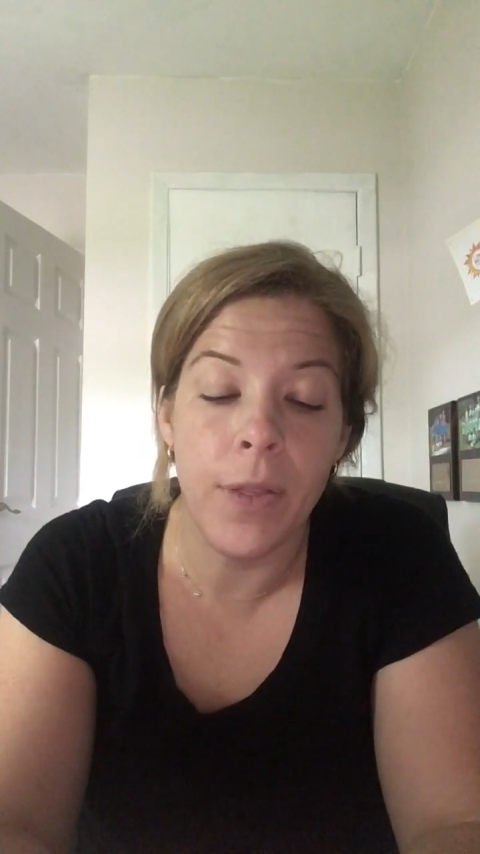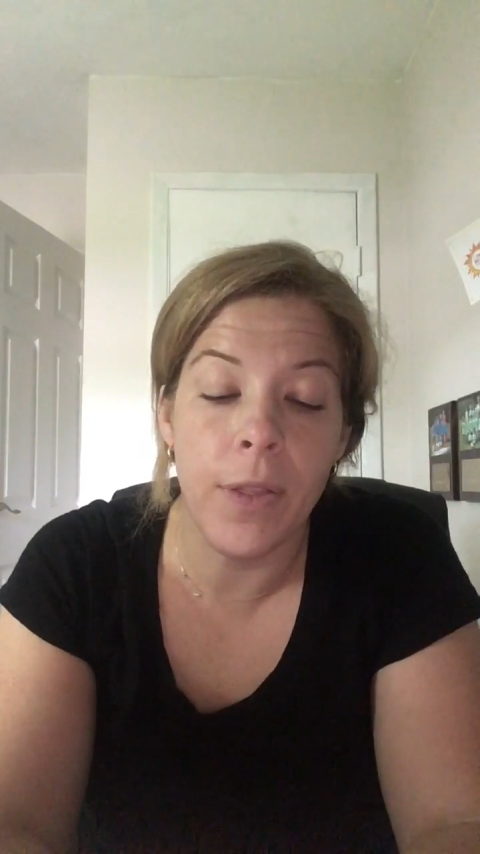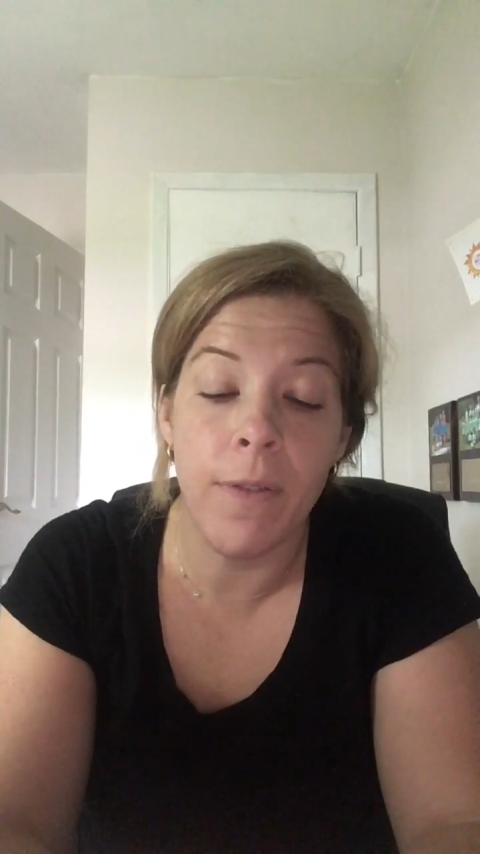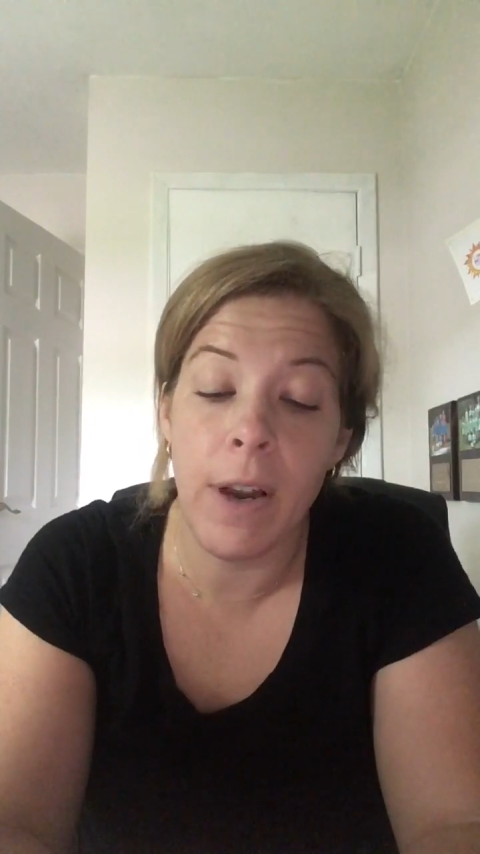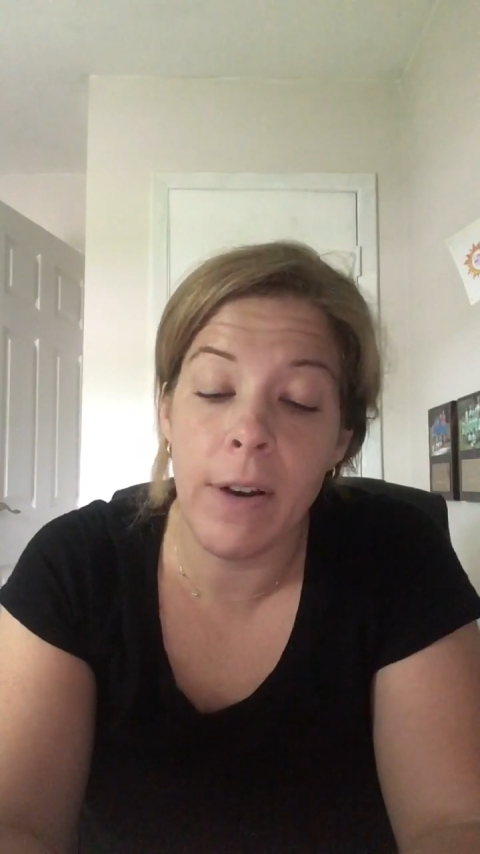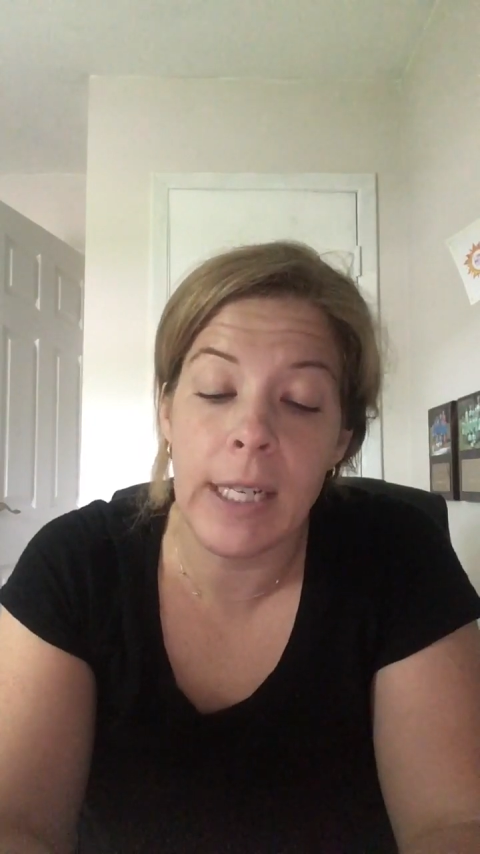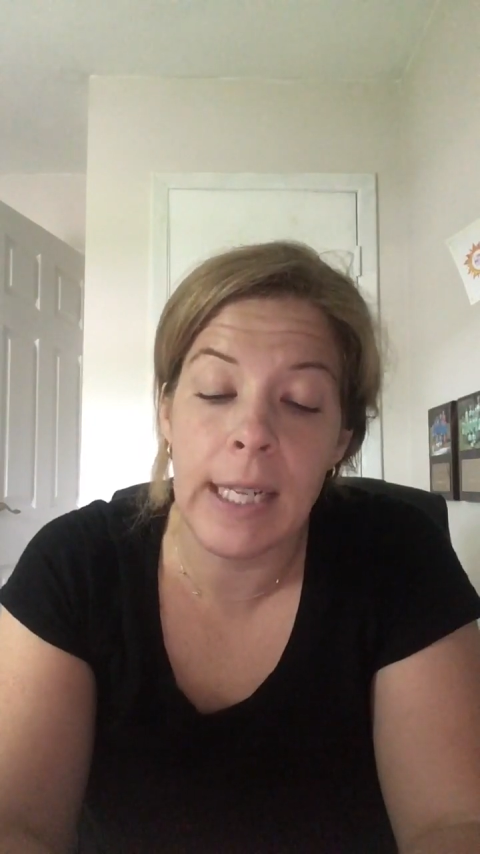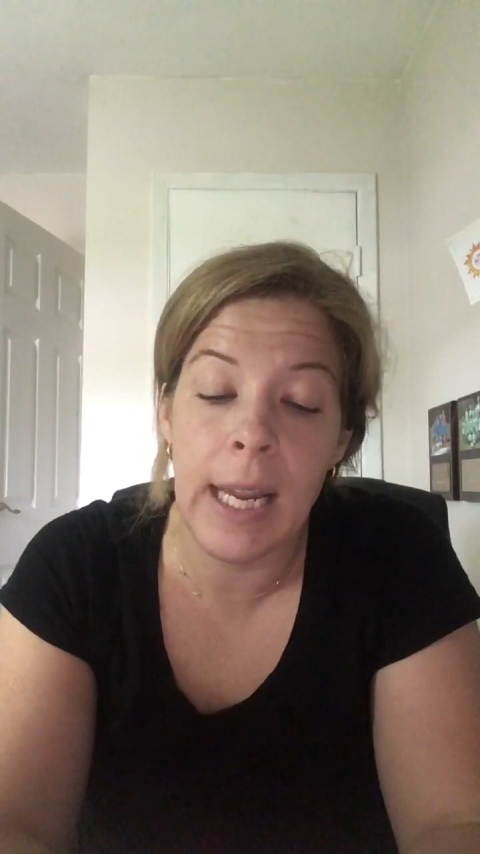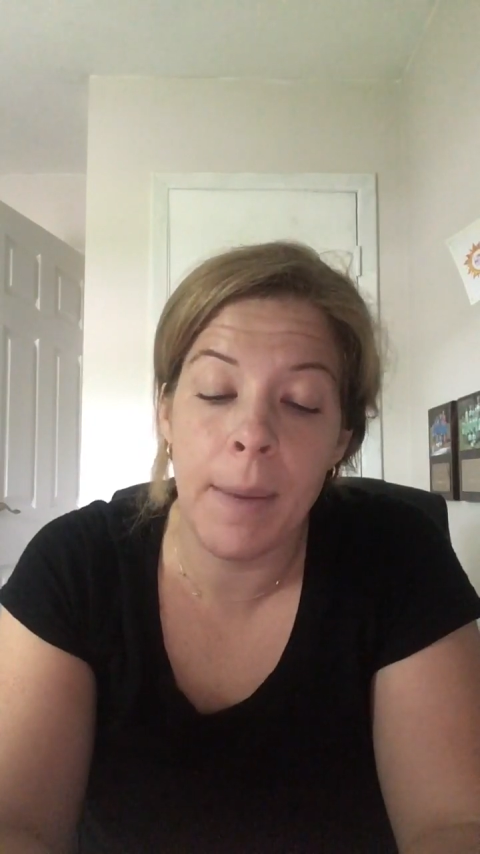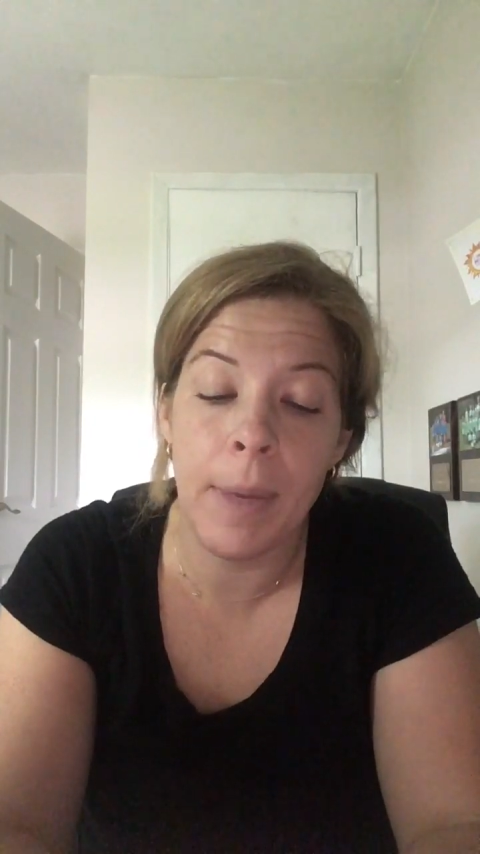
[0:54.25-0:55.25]
The very
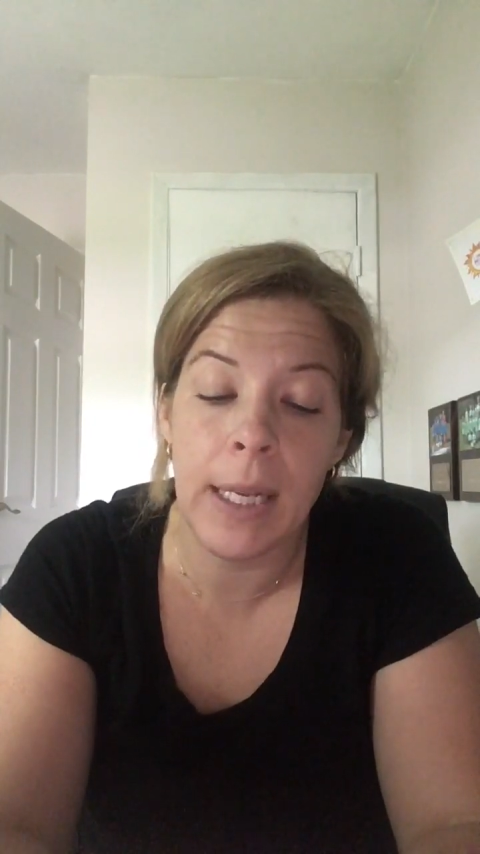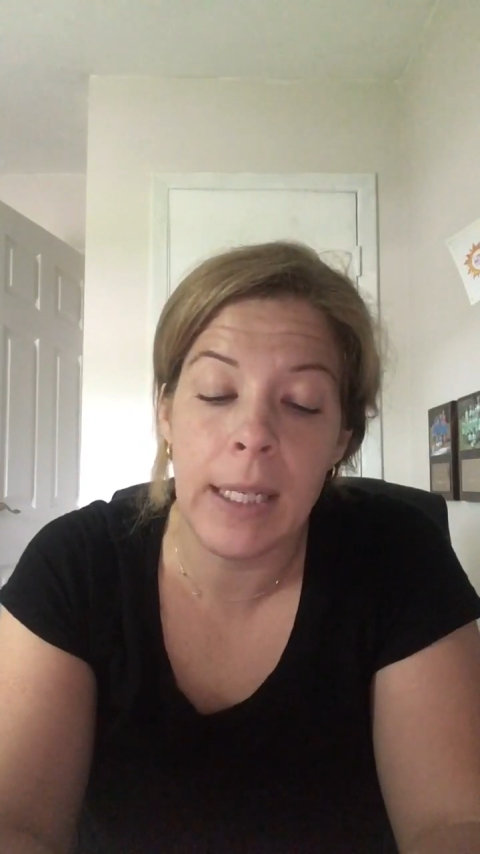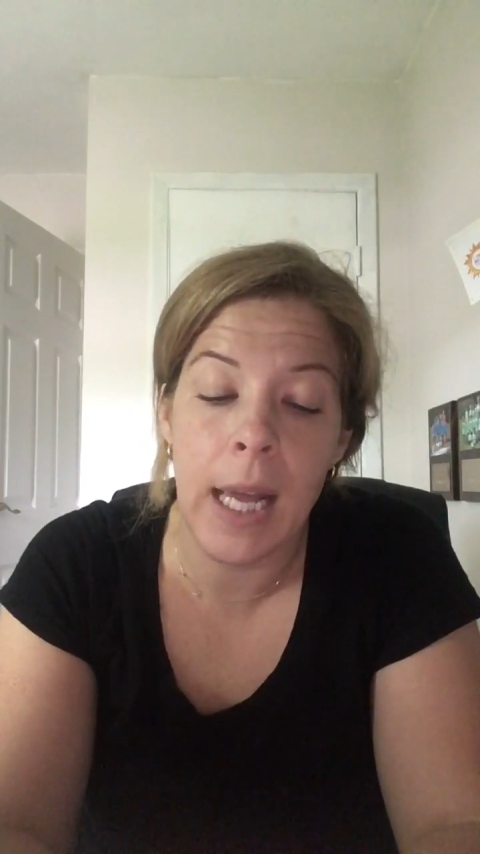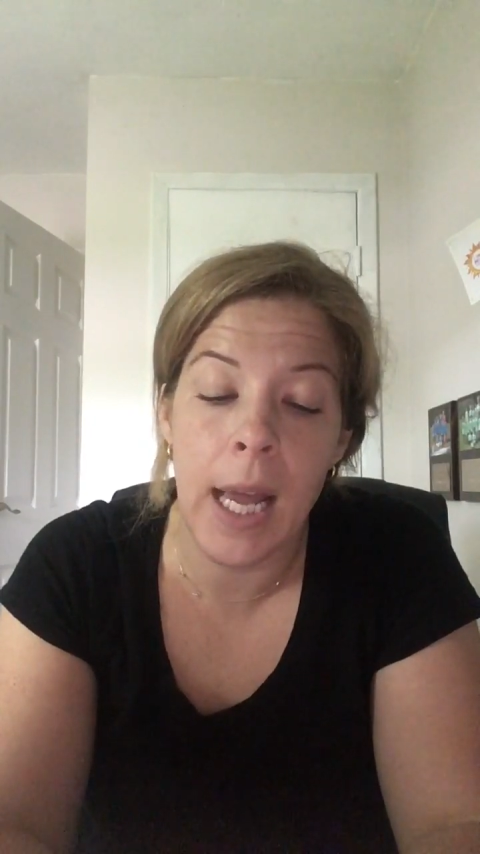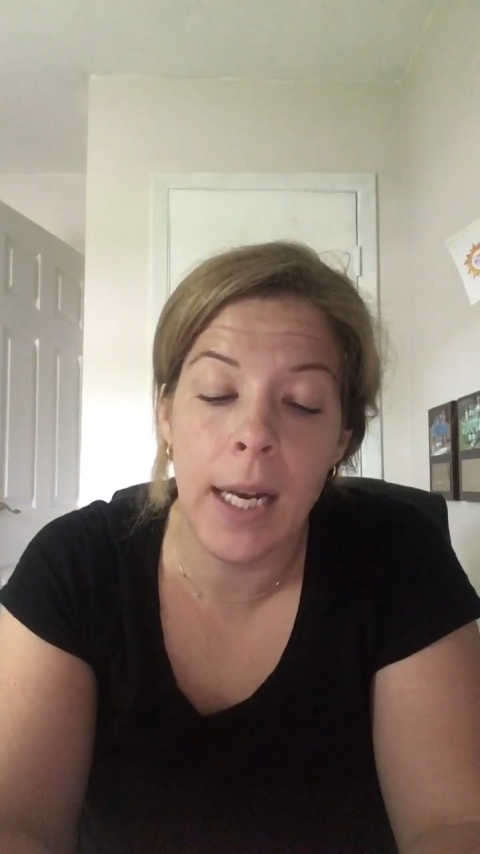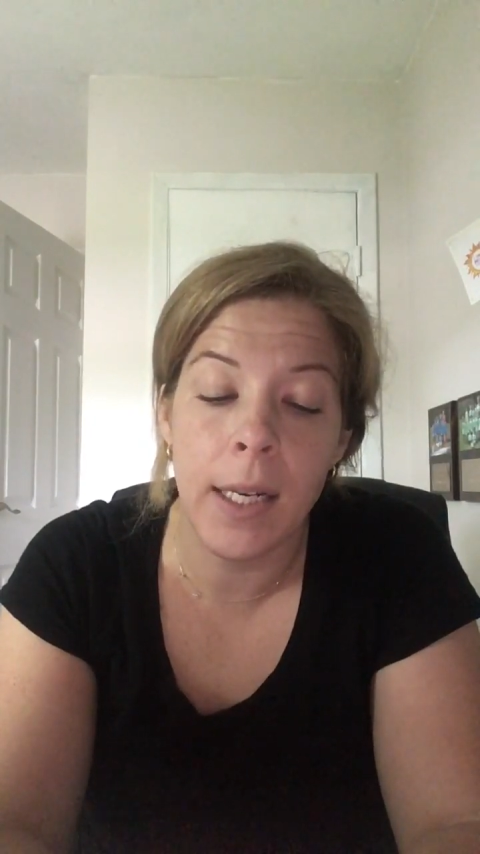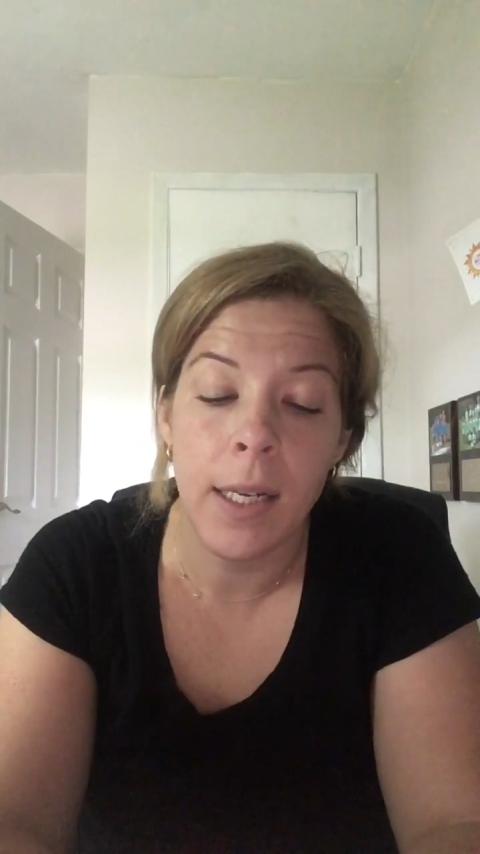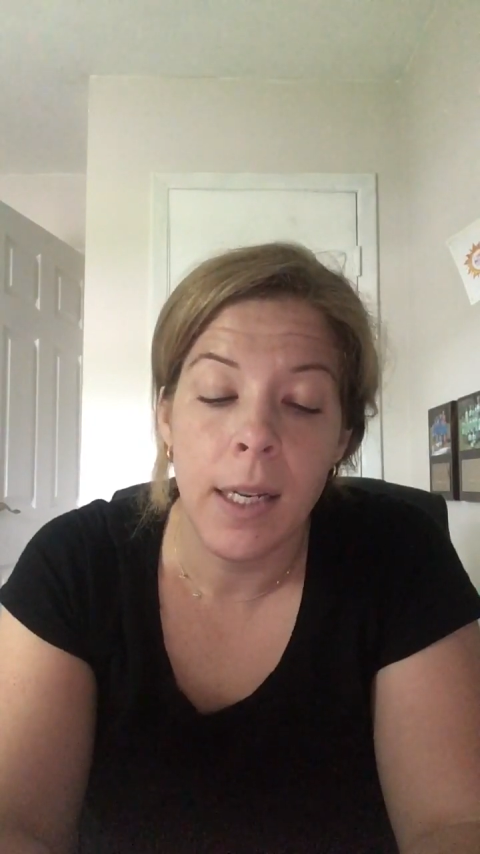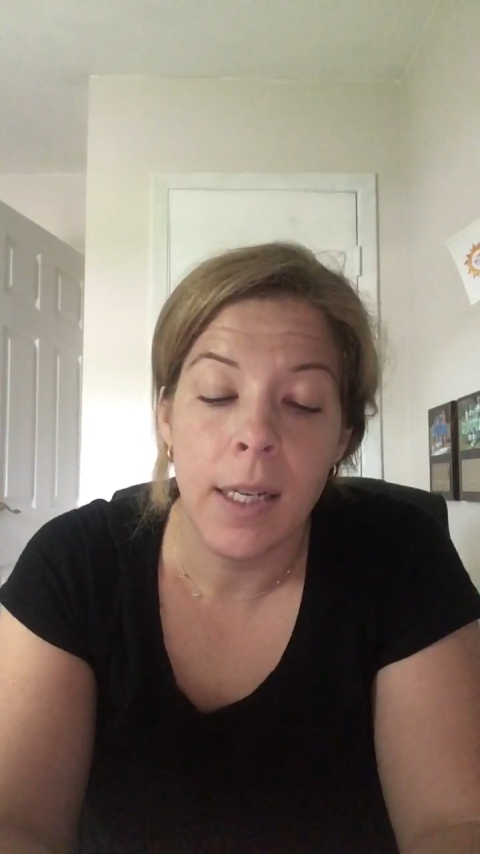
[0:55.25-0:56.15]
same, I sighed.